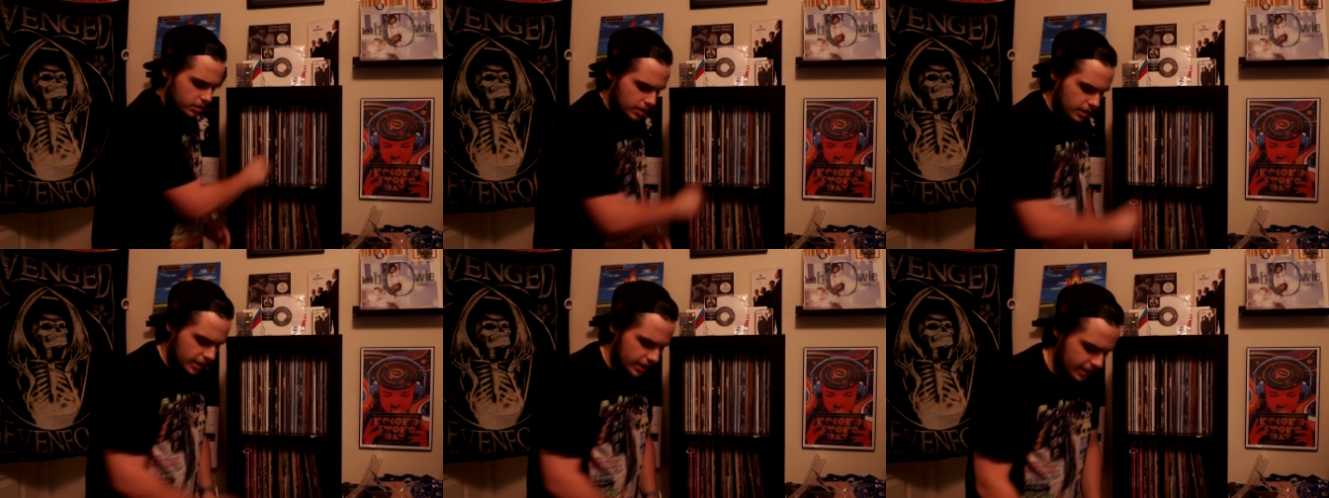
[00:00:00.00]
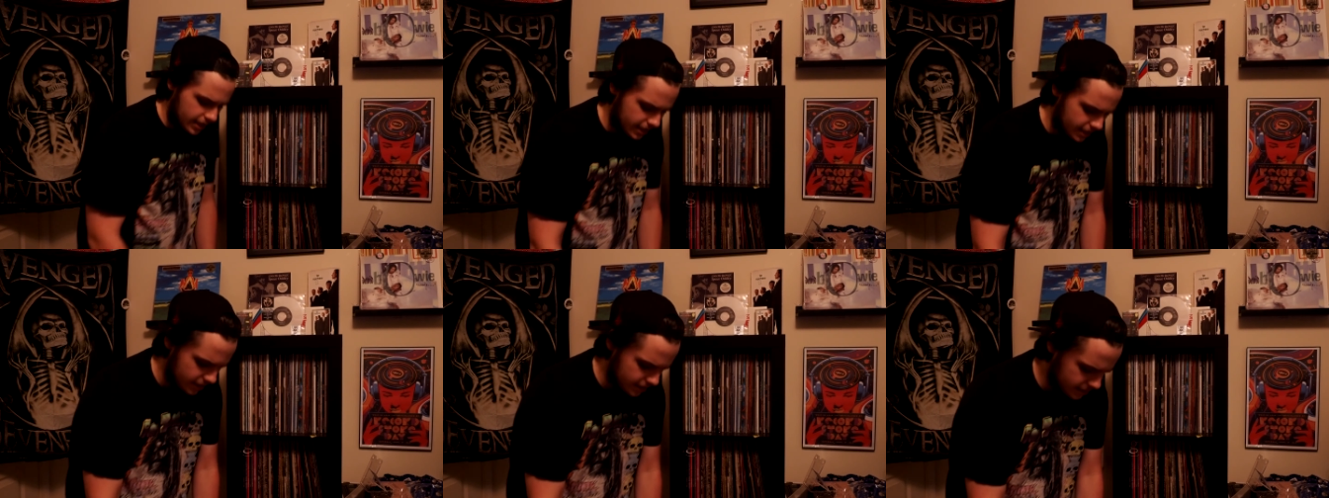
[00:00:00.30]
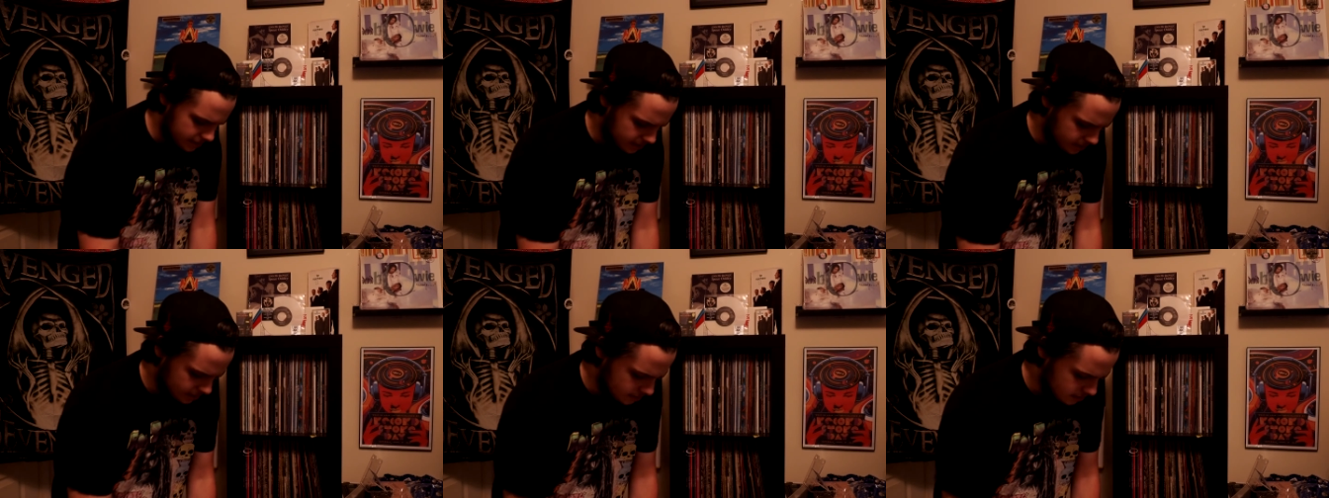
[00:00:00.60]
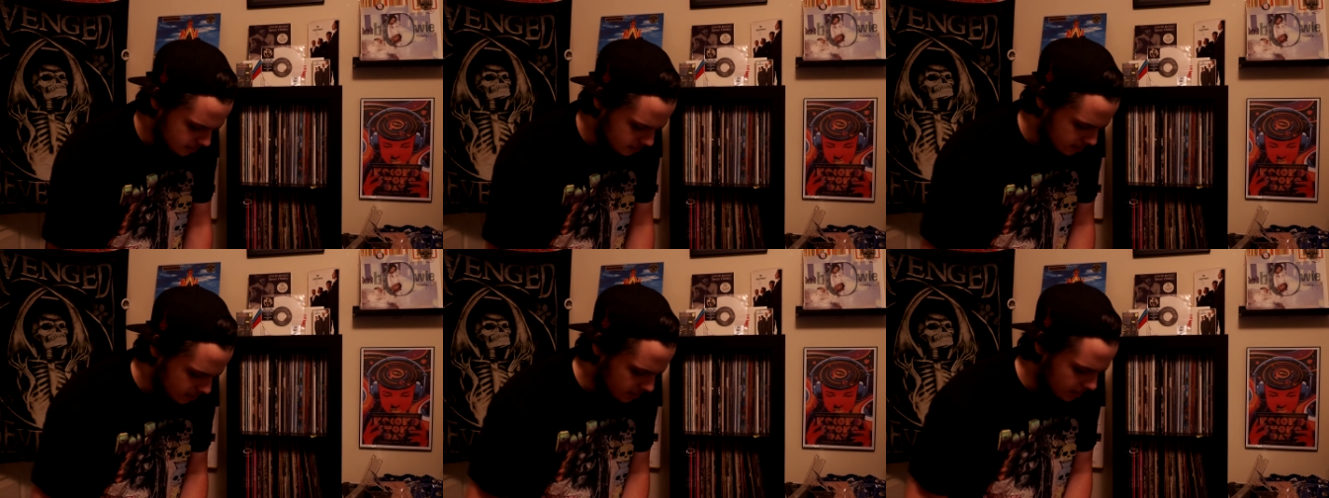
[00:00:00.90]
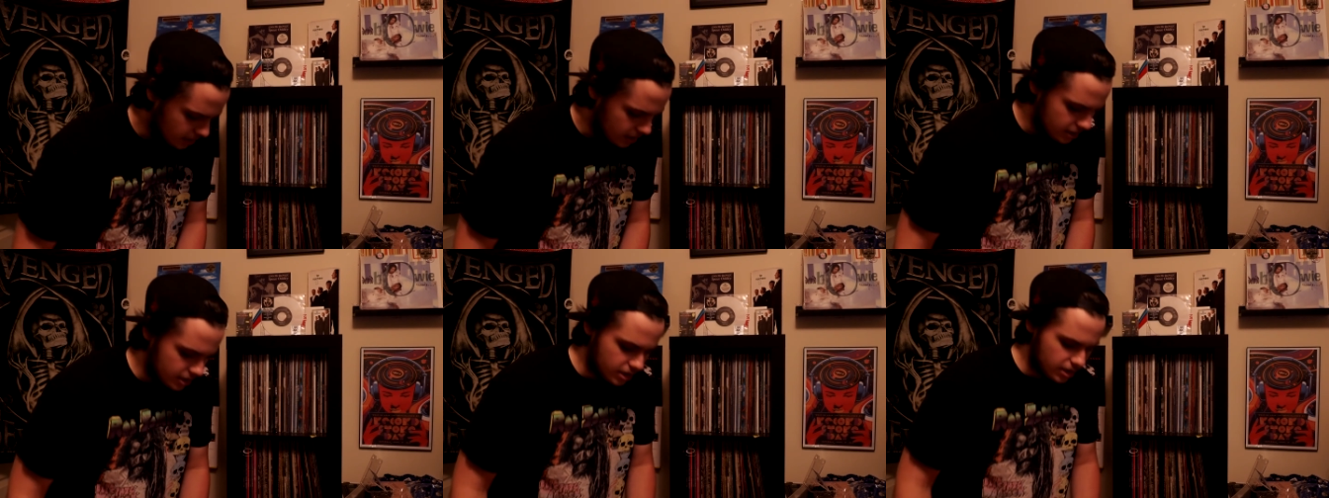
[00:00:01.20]
And
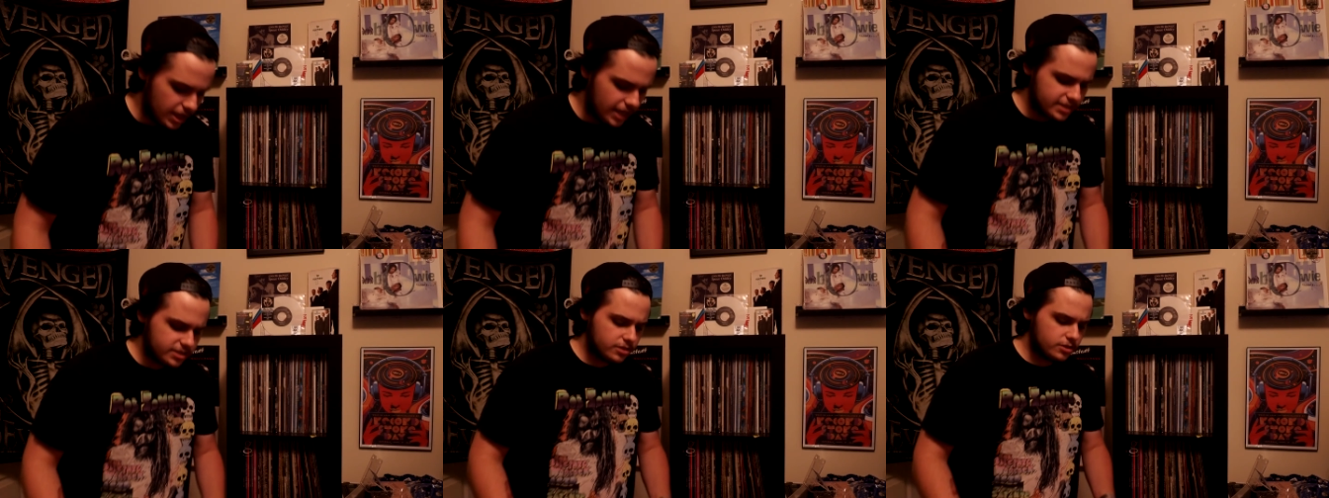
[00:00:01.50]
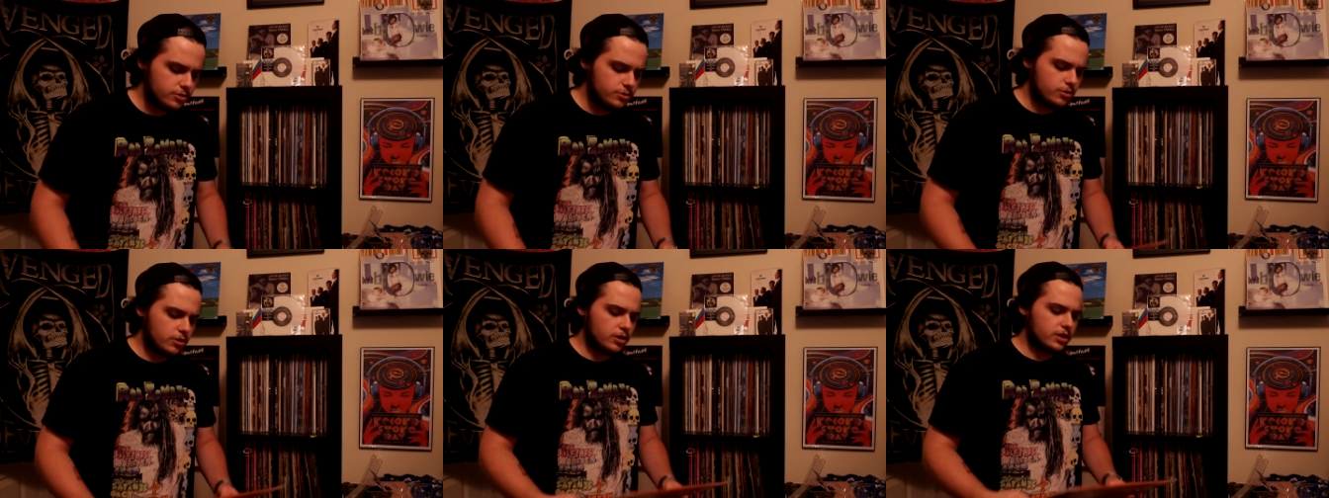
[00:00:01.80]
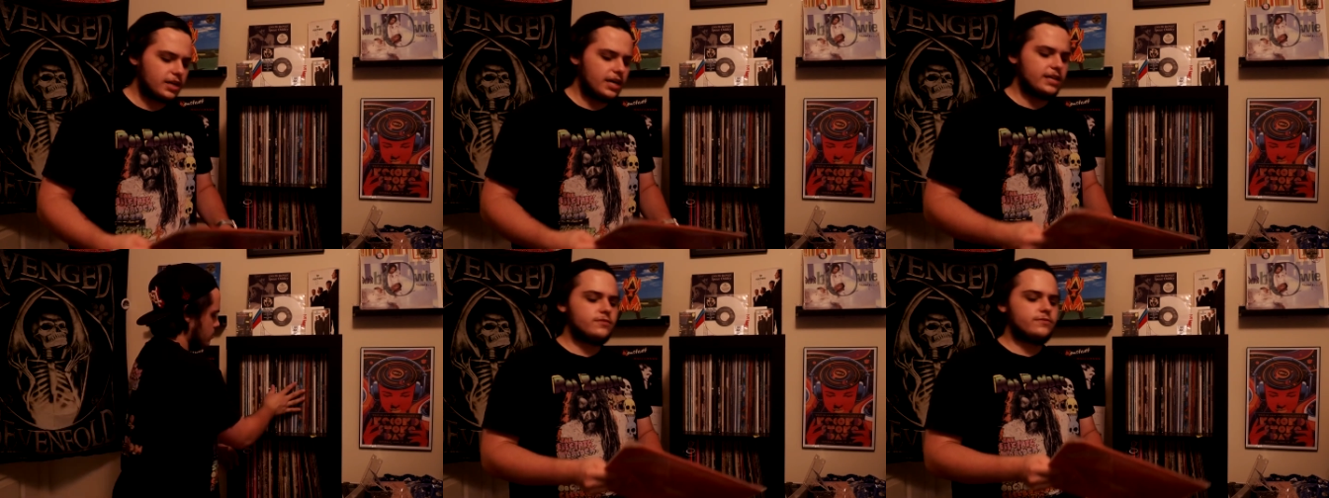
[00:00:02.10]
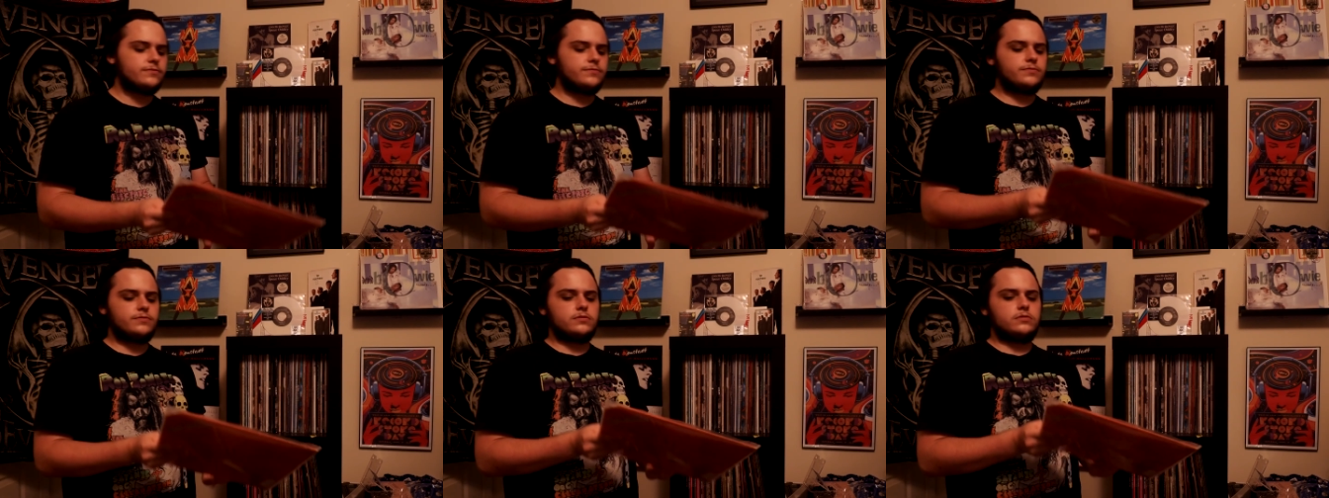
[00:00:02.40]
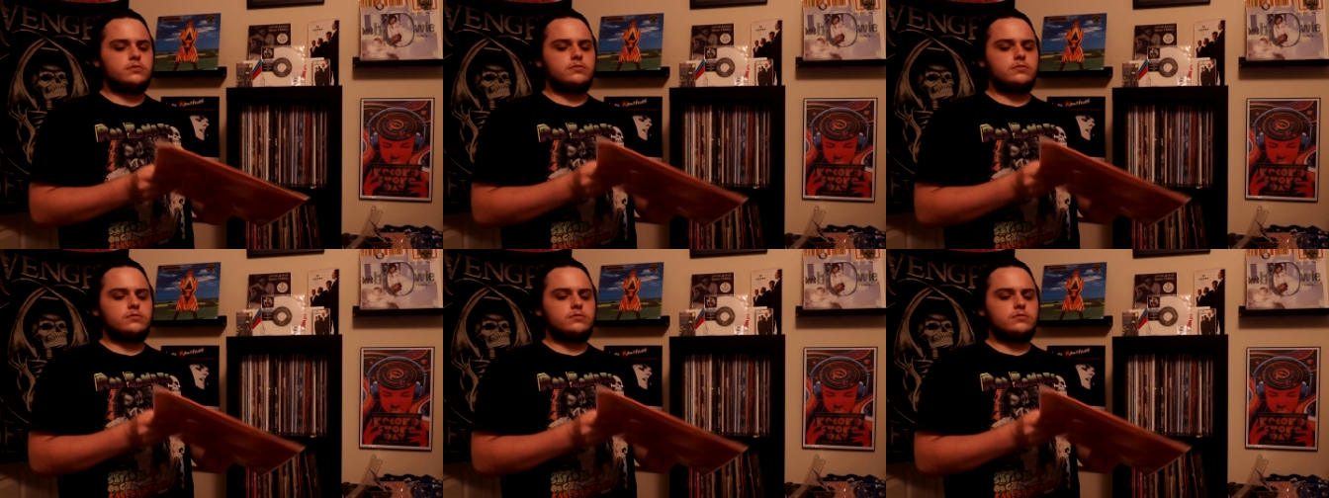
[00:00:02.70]
the last two are kind of